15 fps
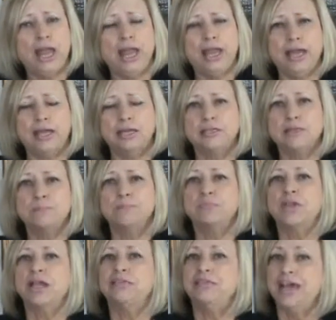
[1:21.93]
And
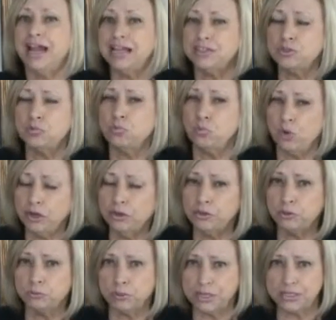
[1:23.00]
that's one
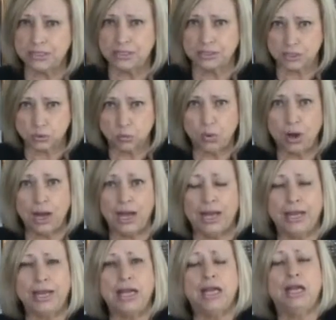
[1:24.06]
of the reasons
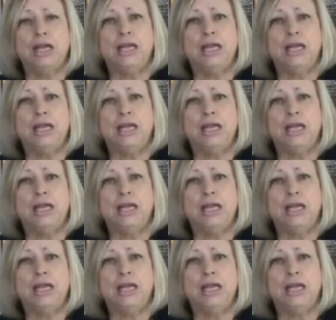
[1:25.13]
why